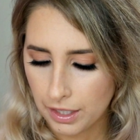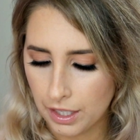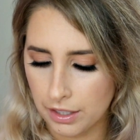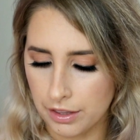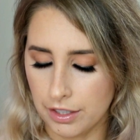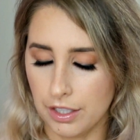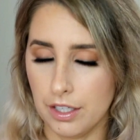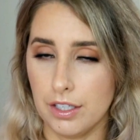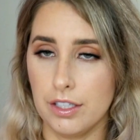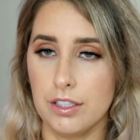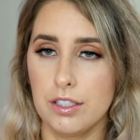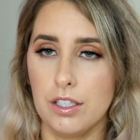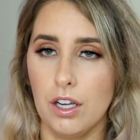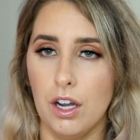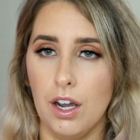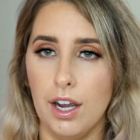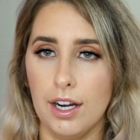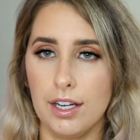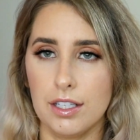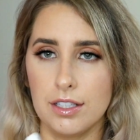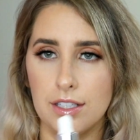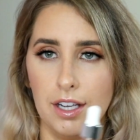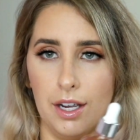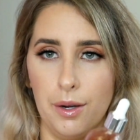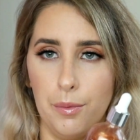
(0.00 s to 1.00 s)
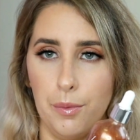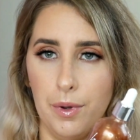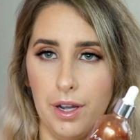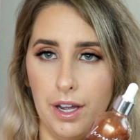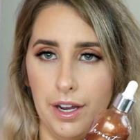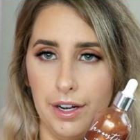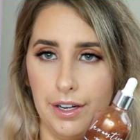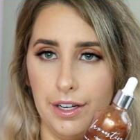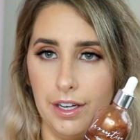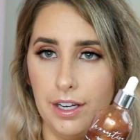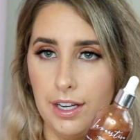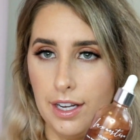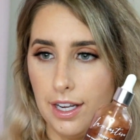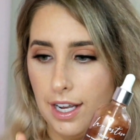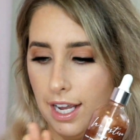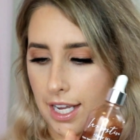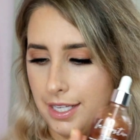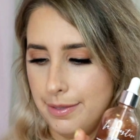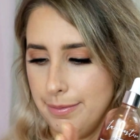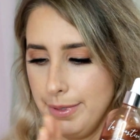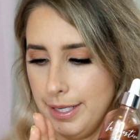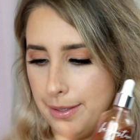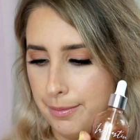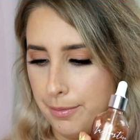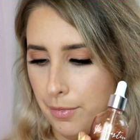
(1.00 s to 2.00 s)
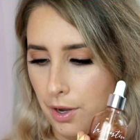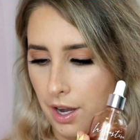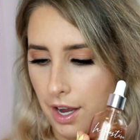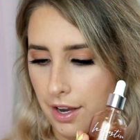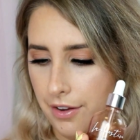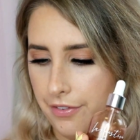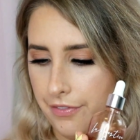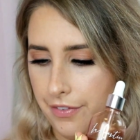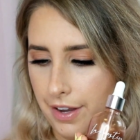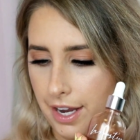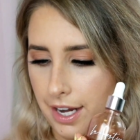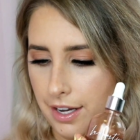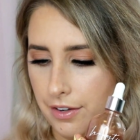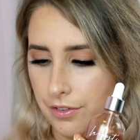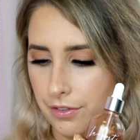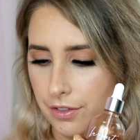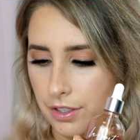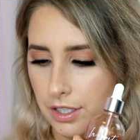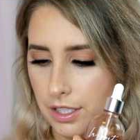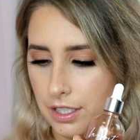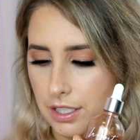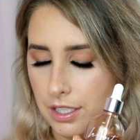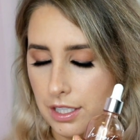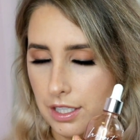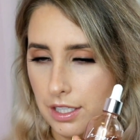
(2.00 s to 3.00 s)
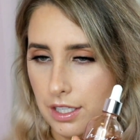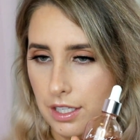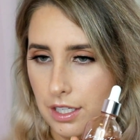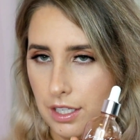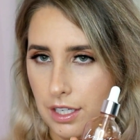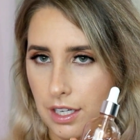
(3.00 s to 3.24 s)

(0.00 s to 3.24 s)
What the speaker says: The Tiger's Eye one has been my favorite.